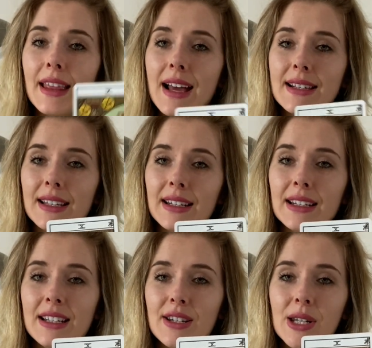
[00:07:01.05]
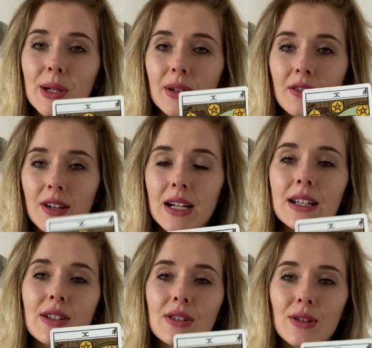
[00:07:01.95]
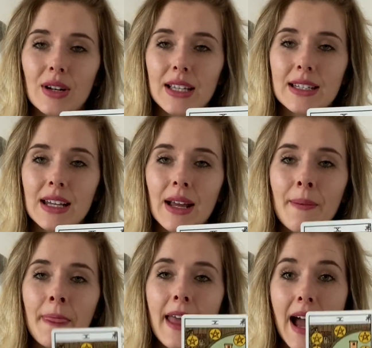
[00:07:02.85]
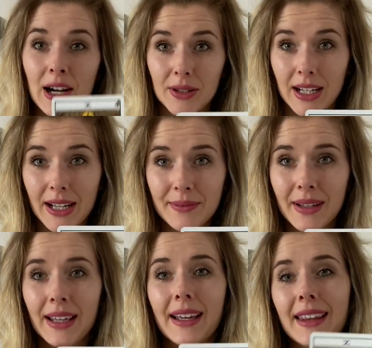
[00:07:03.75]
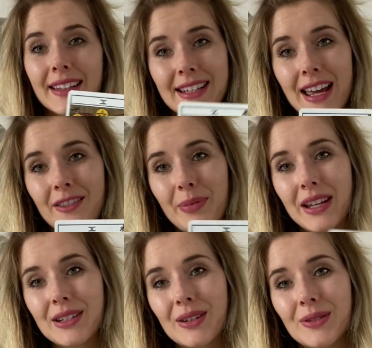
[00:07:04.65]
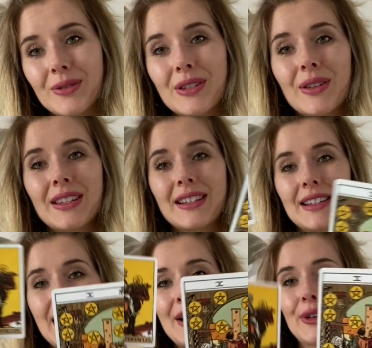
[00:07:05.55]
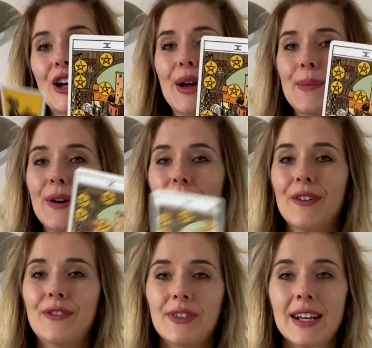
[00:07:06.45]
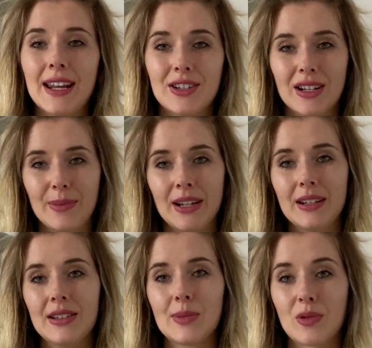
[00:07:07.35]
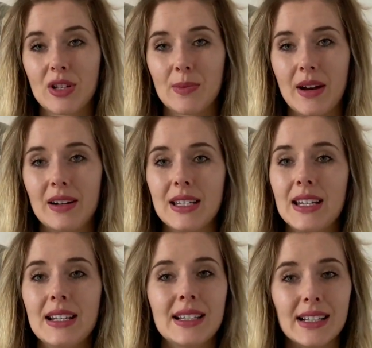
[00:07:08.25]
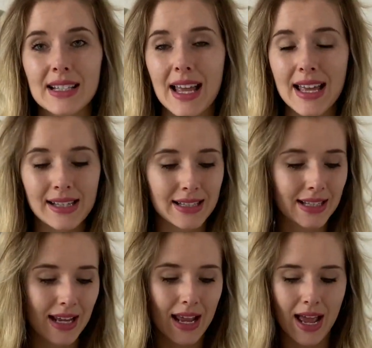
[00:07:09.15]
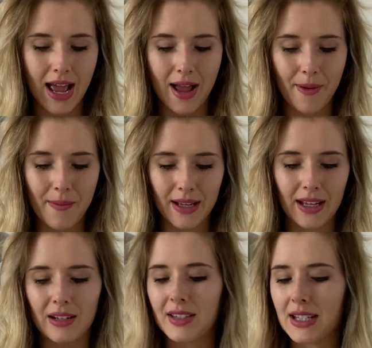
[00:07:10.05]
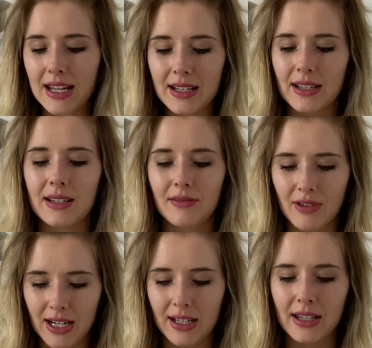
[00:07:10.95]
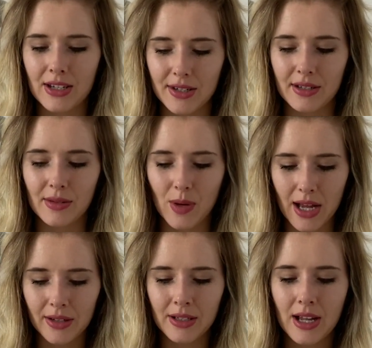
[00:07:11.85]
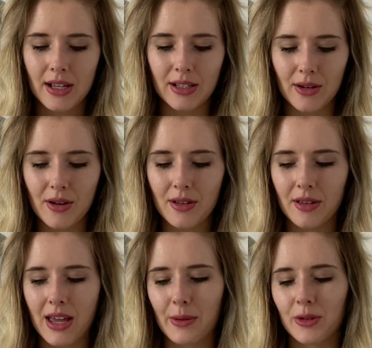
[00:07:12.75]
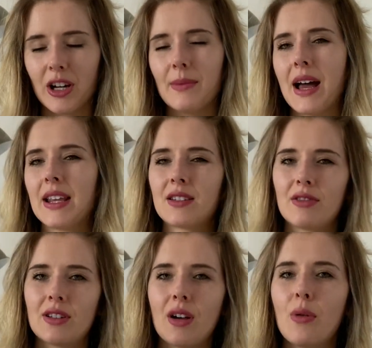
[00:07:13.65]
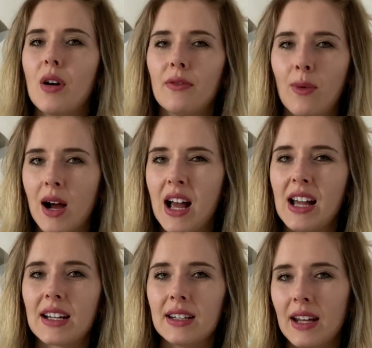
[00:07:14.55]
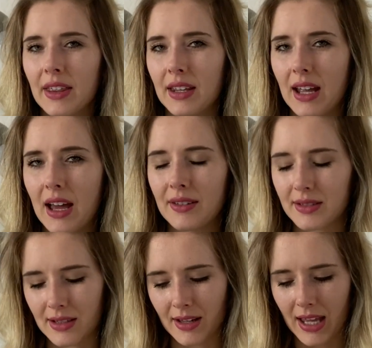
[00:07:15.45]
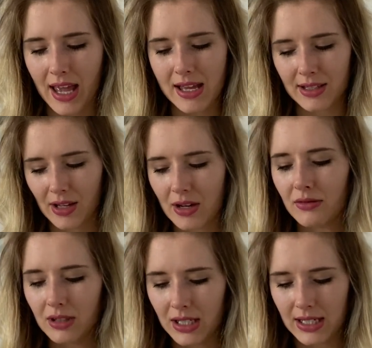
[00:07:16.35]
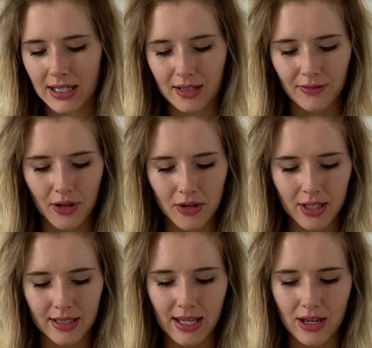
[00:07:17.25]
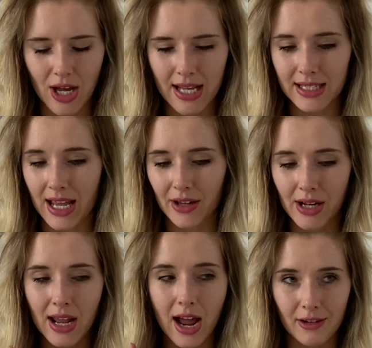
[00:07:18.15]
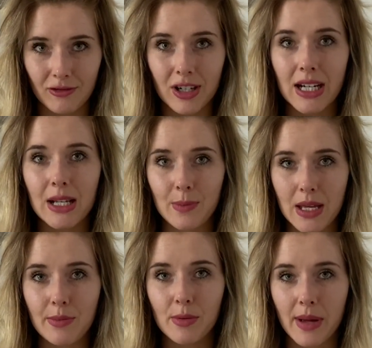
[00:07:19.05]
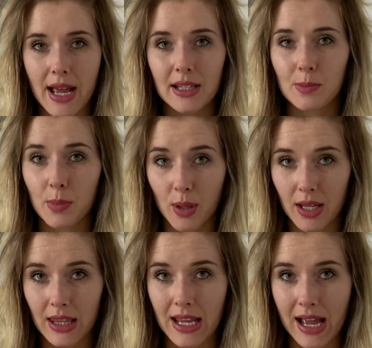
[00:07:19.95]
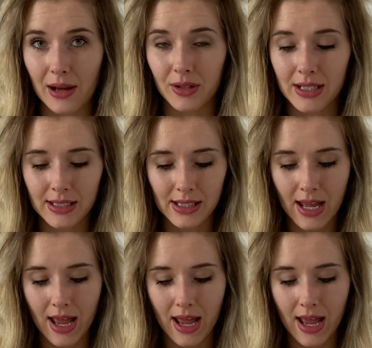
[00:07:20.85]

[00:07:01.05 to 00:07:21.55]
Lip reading: that is going to lead you to a really solid outcome. The 10 of Pentacles, so this is an outcome of financial abundance, prosperity, success, and kind of status and recognition as well. So know that that will come as a result of work and nothing else, okay? So you really need to focus, get your head down, and really be prepared to put in the hours,